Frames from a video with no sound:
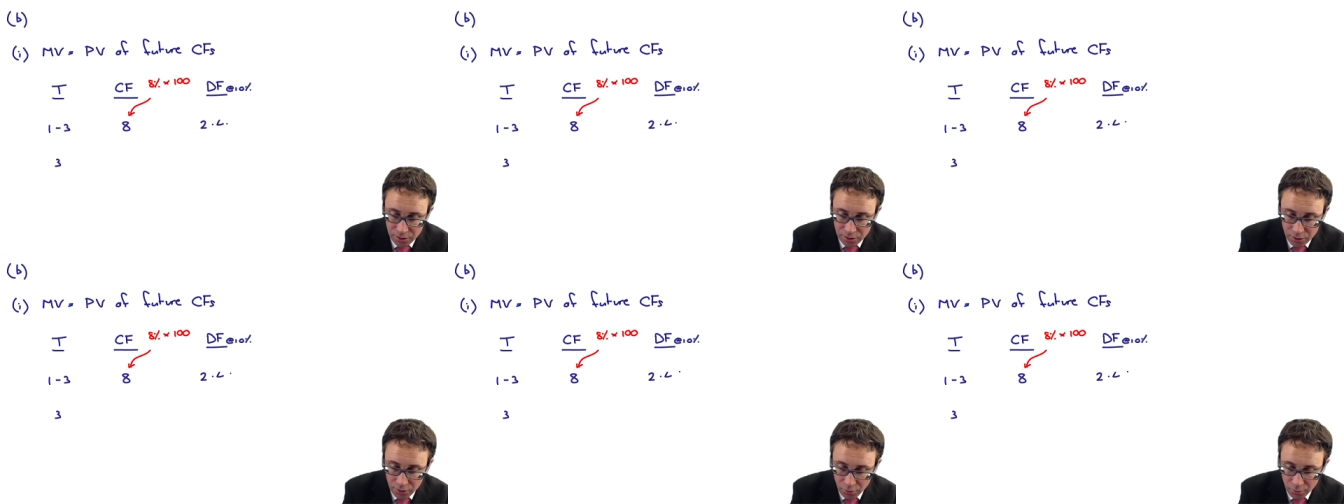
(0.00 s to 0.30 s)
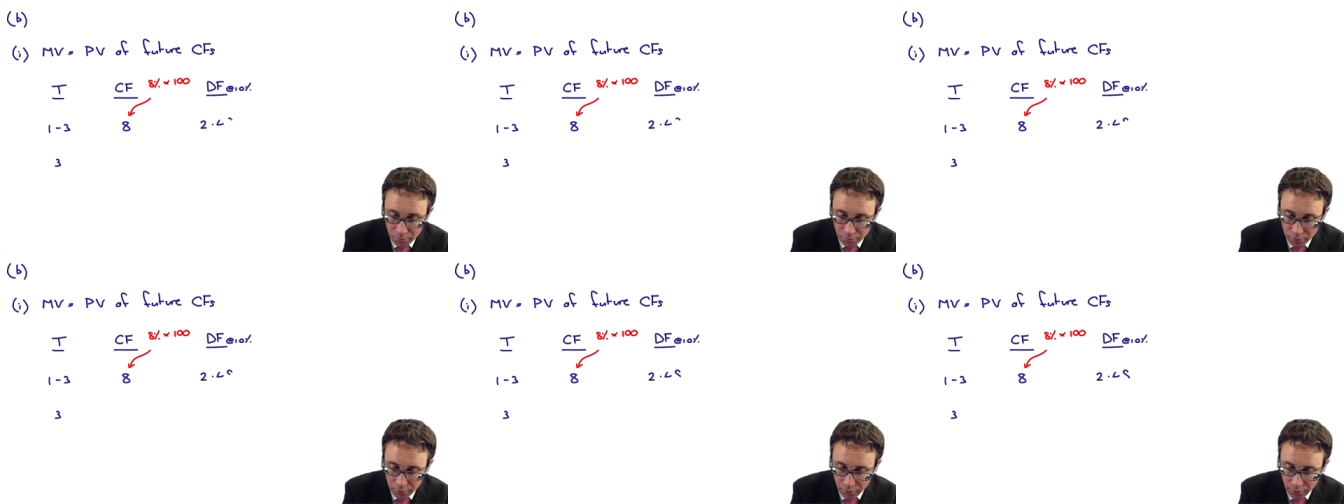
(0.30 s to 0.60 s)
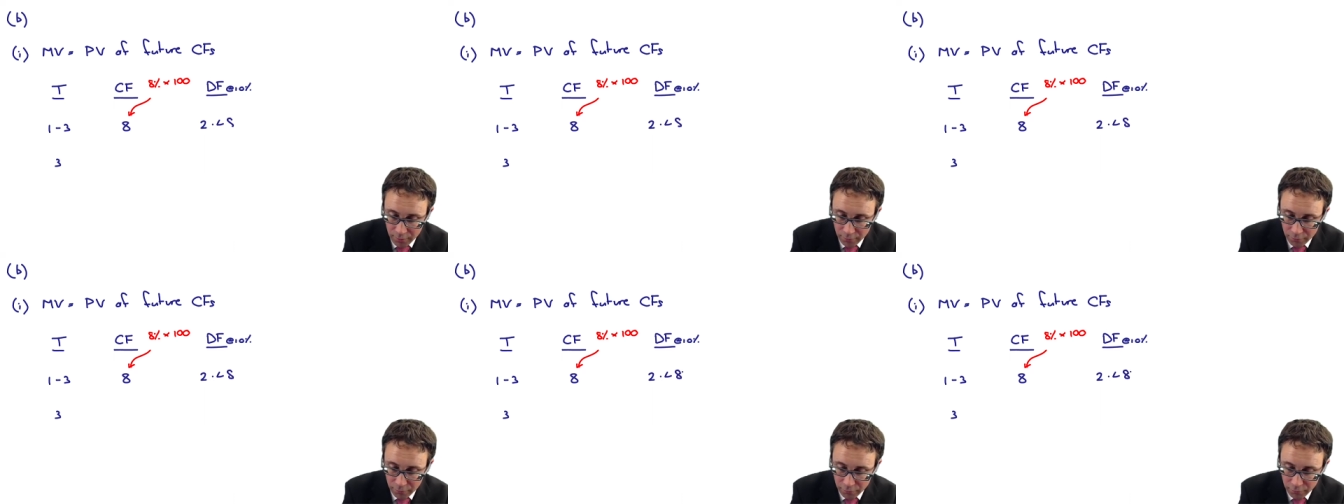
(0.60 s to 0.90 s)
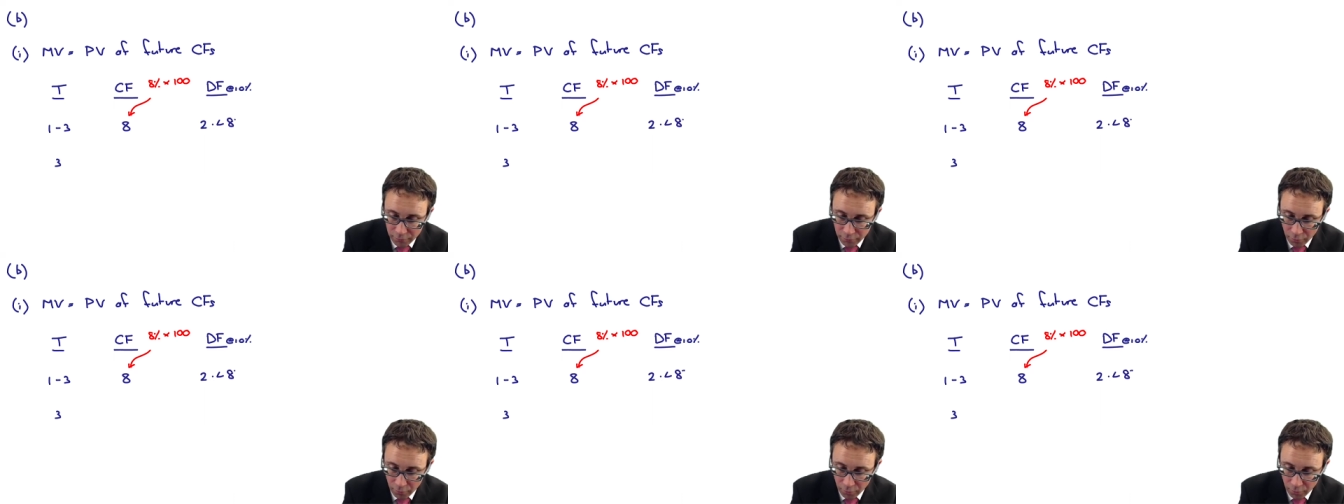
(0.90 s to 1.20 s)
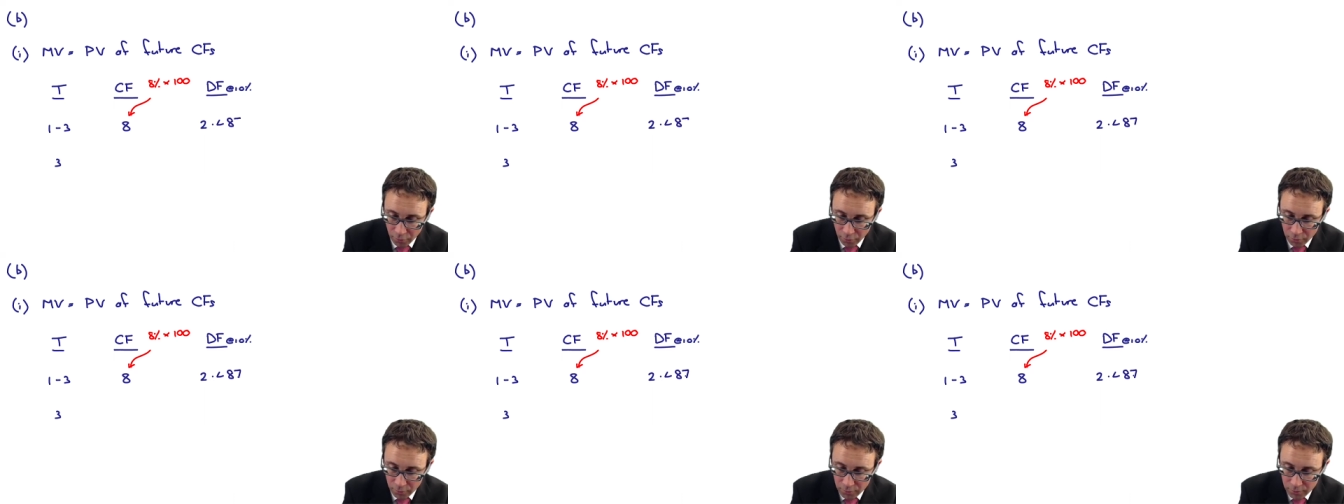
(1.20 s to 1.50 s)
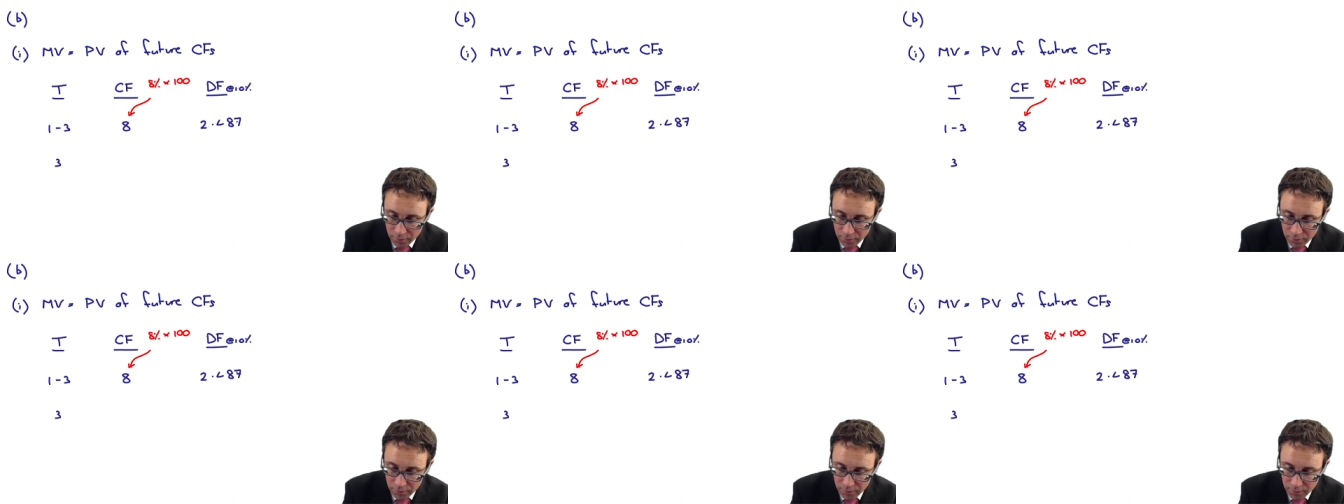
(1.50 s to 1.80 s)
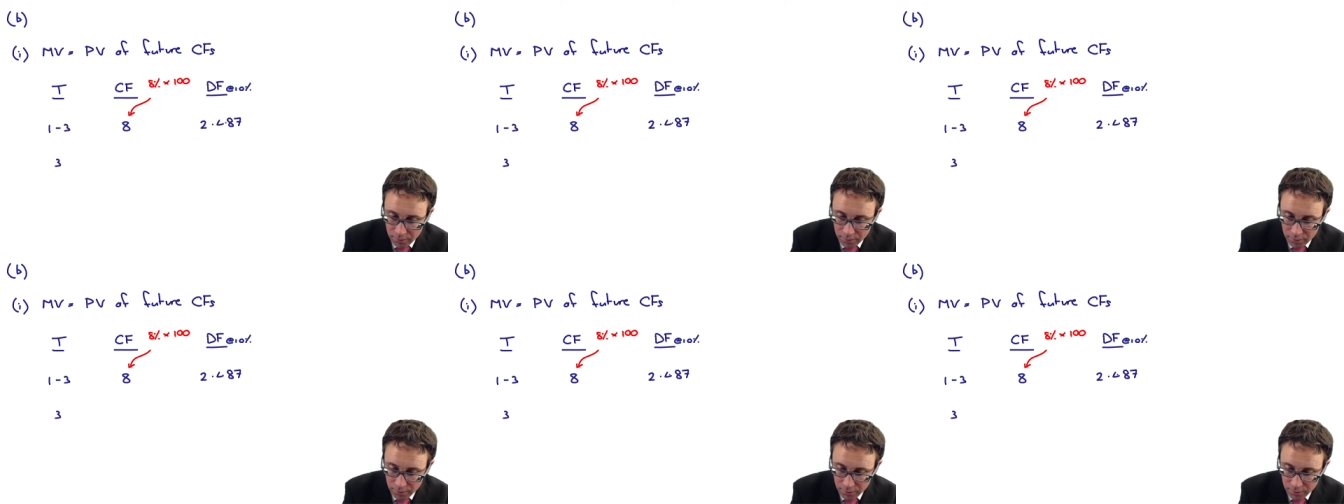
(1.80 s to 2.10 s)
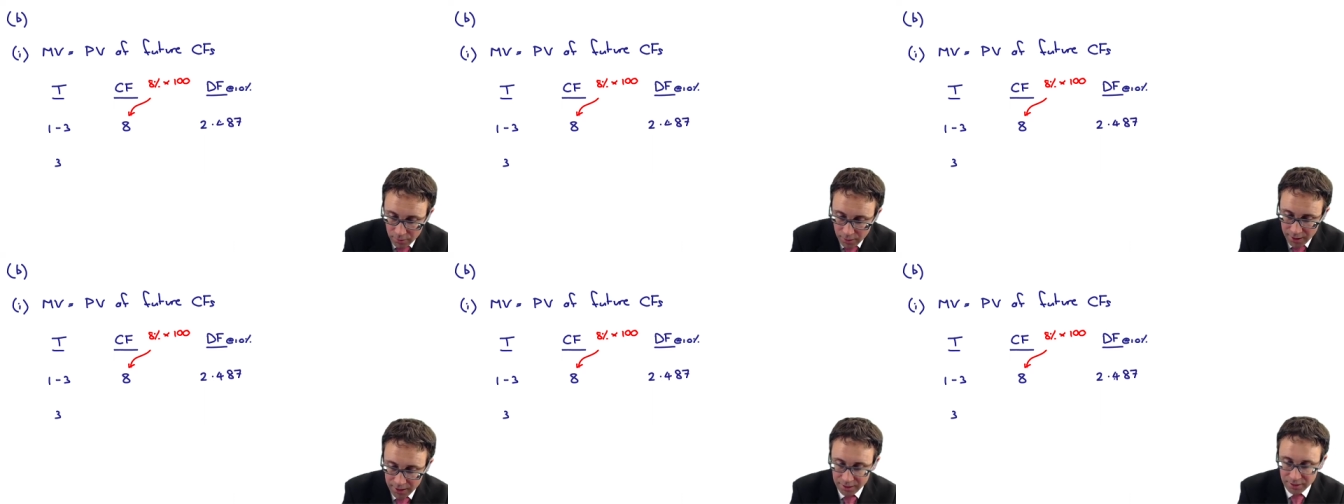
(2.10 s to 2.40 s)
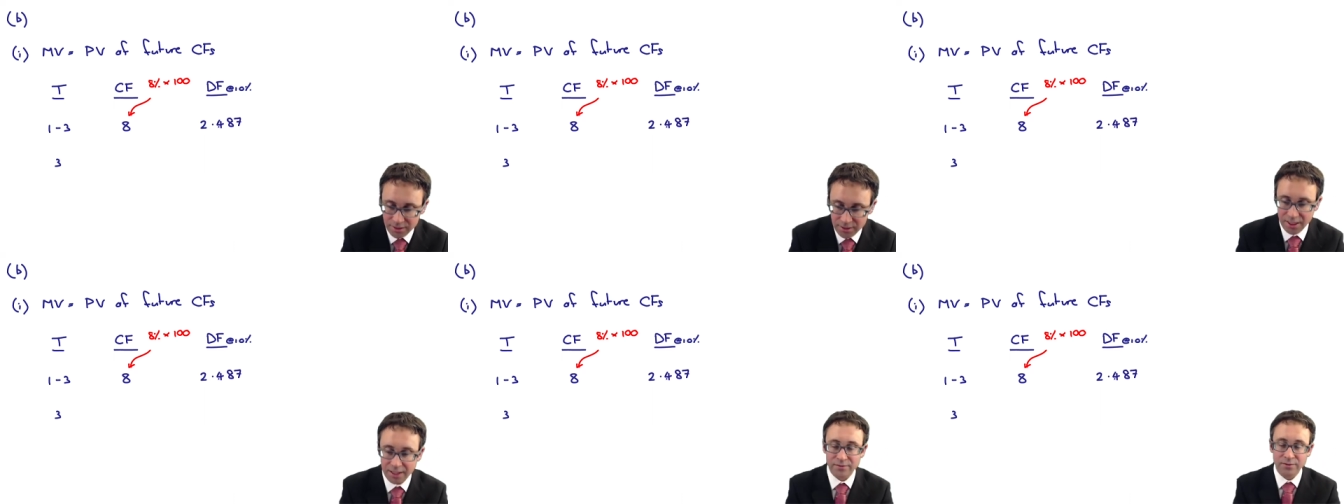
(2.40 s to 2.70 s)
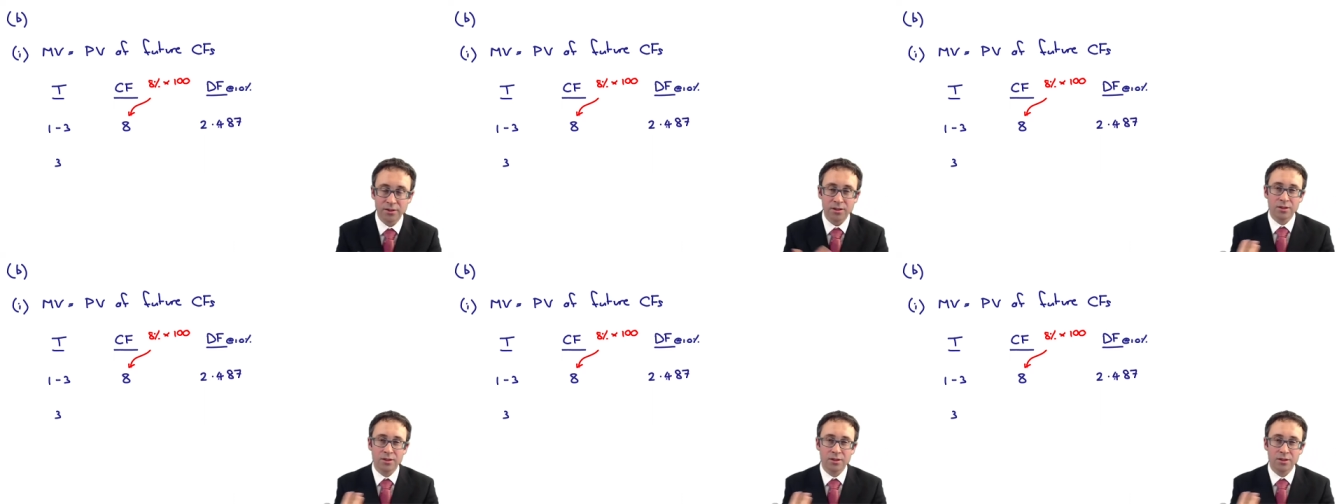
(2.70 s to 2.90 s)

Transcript: 2.487.